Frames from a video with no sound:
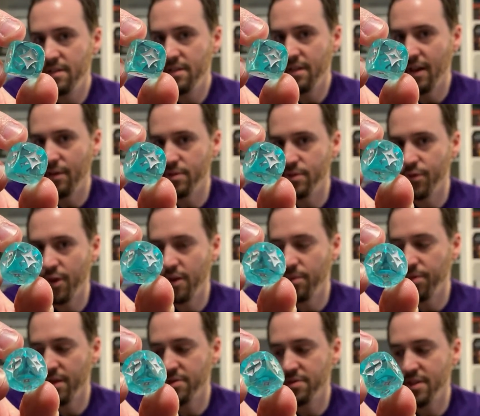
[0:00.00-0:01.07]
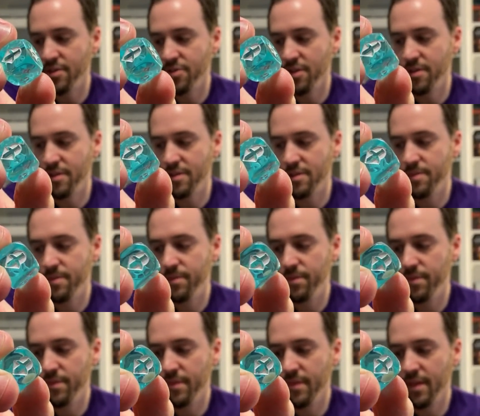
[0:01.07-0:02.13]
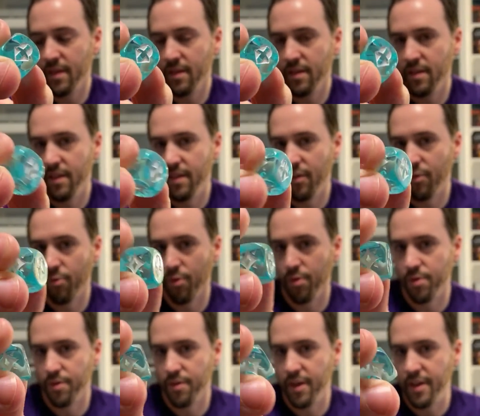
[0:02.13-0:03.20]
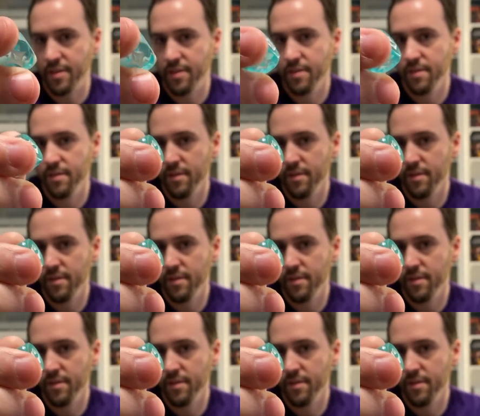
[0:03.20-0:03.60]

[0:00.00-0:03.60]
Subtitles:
I was very impressed when I saw these, and they roll great.